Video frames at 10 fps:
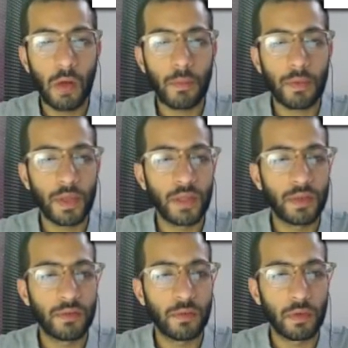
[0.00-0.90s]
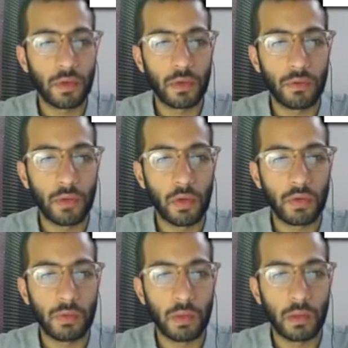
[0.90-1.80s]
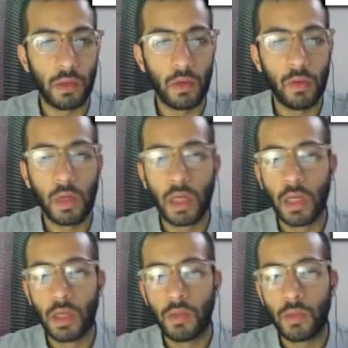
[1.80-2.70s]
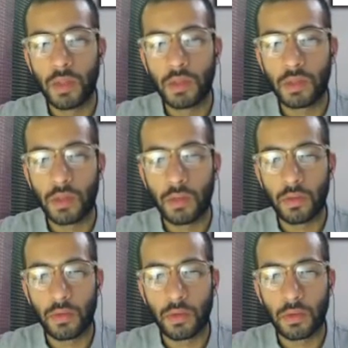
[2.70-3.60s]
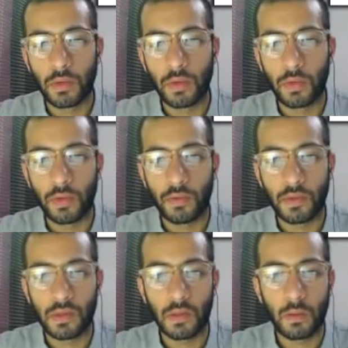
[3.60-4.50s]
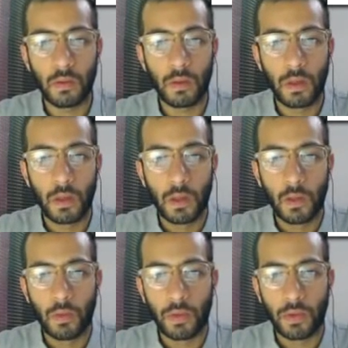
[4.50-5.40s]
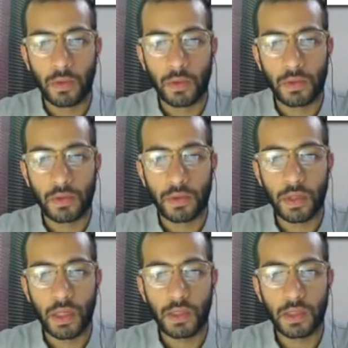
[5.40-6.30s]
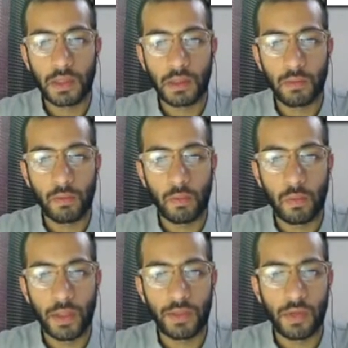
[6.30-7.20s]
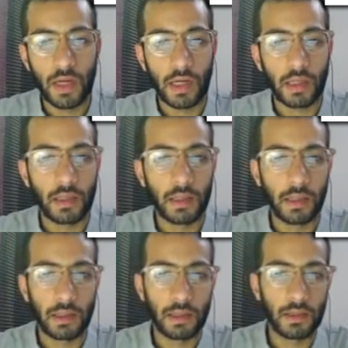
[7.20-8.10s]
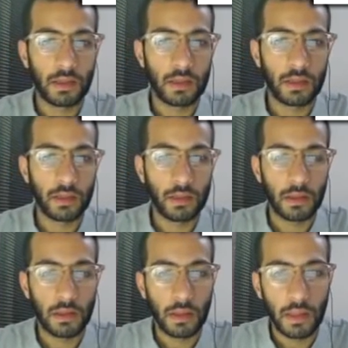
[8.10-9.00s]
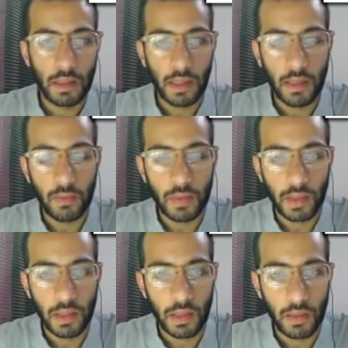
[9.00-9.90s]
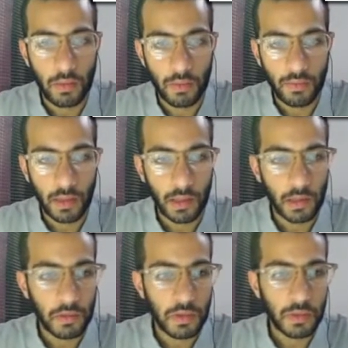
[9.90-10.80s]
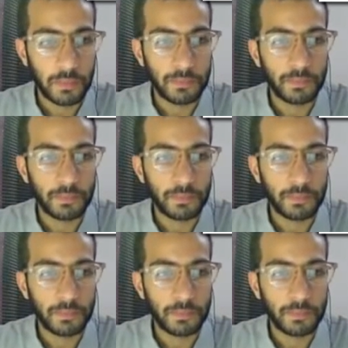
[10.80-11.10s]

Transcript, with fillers: operation for the rows below, we just go to the corner of the cell where the cursor changes and we drag like this, and we get our values.